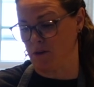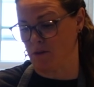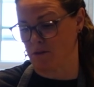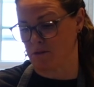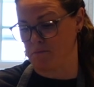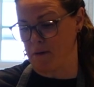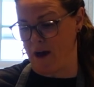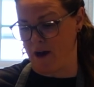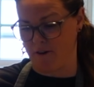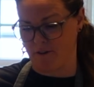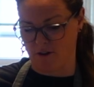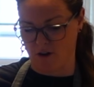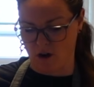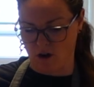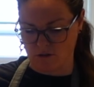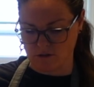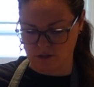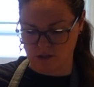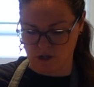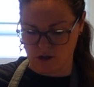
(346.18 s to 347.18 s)
milk powder
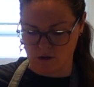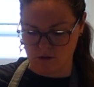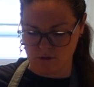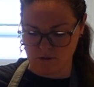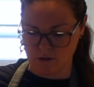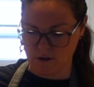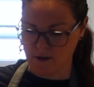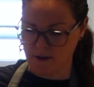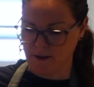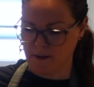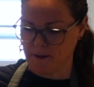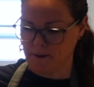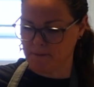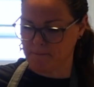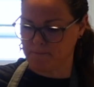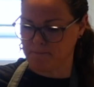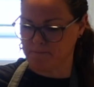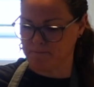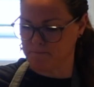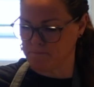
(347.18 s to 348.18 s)
also.
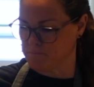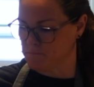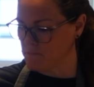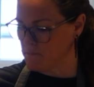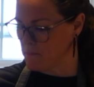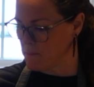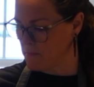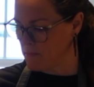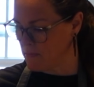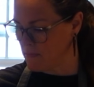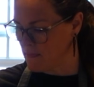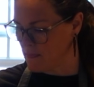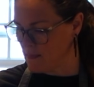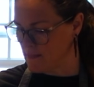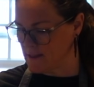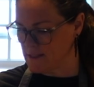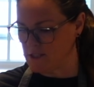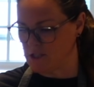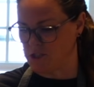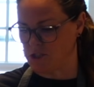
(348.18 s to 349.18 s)

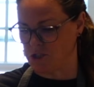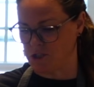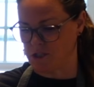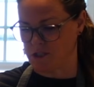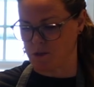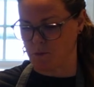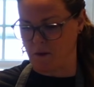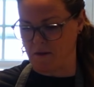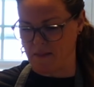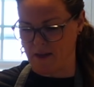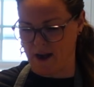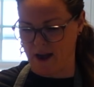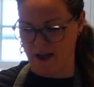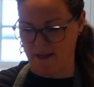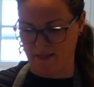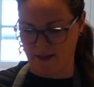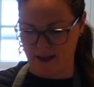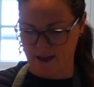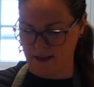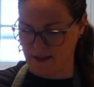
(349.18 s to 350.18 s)
This is just the one that
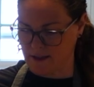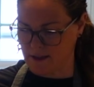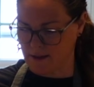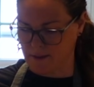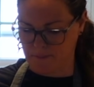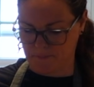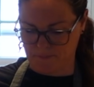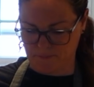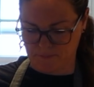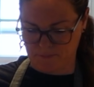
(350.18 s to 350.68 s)
I like.